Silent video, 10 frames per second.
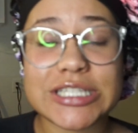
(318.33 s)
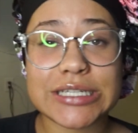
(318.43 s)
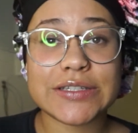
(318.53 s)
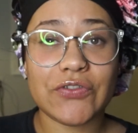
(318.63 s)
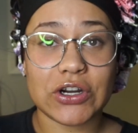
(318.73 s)

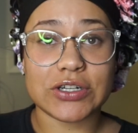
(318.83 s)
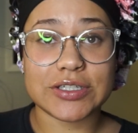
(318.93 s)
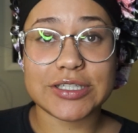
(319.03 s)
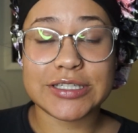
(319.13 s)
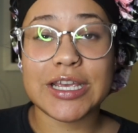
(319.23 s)
things
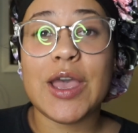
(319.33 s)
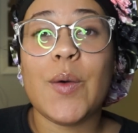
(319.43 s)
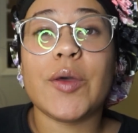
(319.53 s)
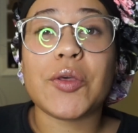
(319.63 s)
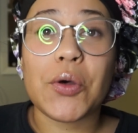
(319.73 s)
first,
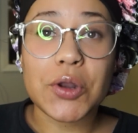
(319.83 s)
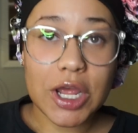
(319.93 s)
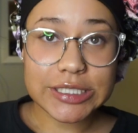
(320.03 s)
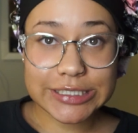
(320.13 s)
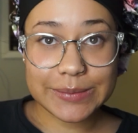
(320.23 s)
with
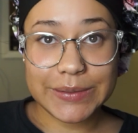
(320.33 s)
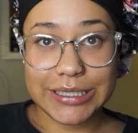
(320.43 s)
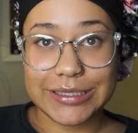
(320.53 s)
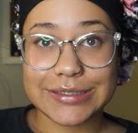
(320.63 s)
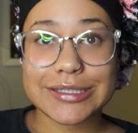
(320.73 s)

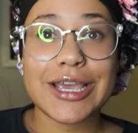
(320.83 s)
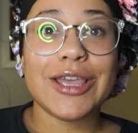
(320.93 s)
colonoscopies,